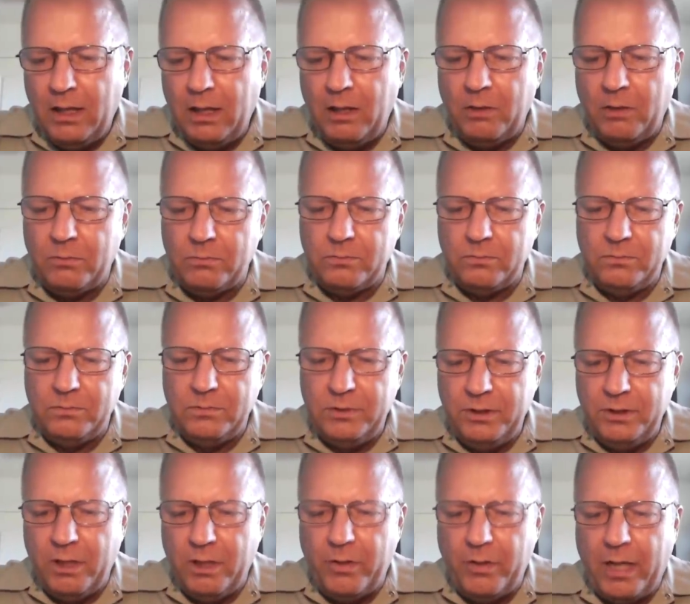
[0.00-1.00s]
uh,
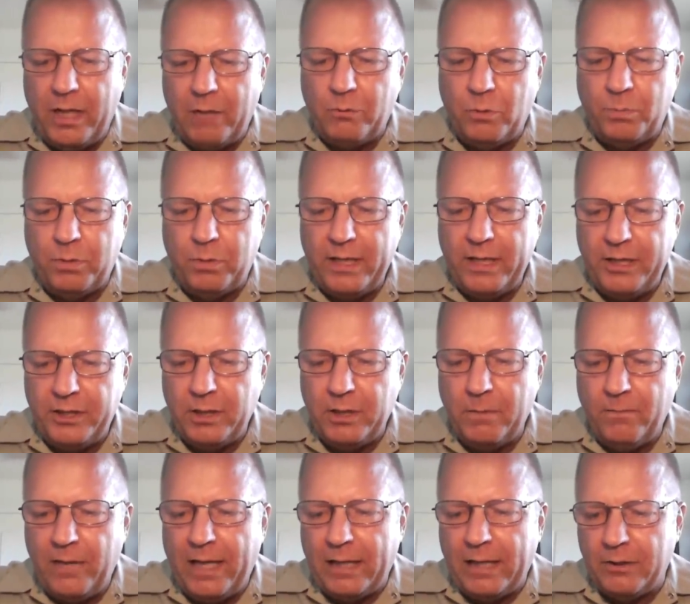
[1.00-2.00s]
you know that will play
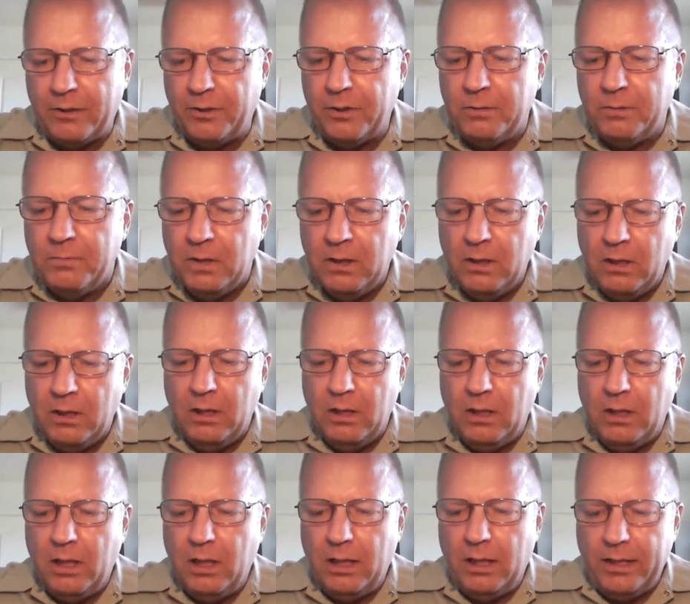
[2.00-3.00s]
some factor
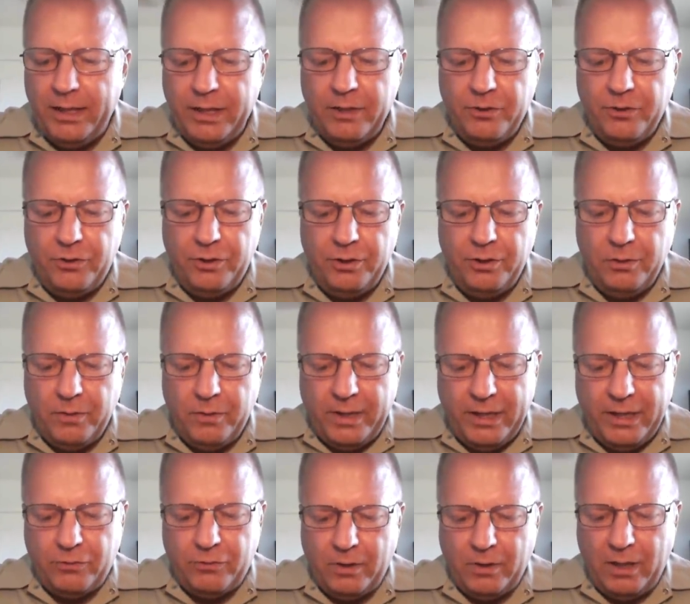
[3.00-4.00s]
uh,
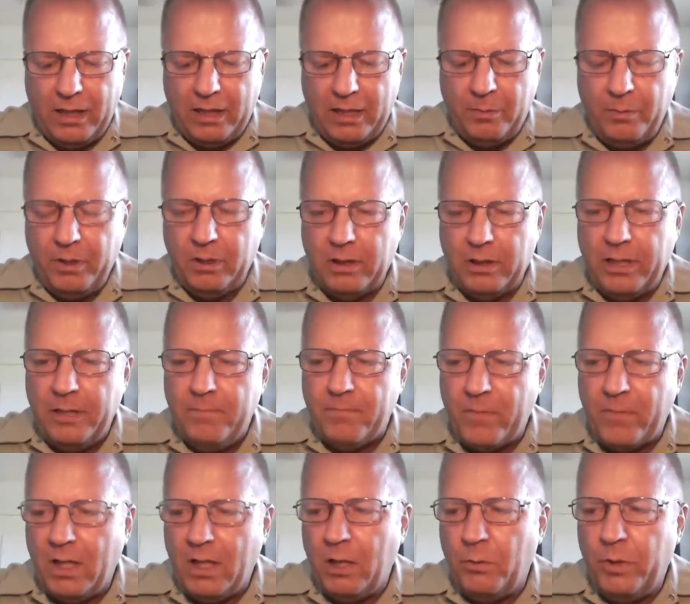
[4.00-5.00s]
into its reliability.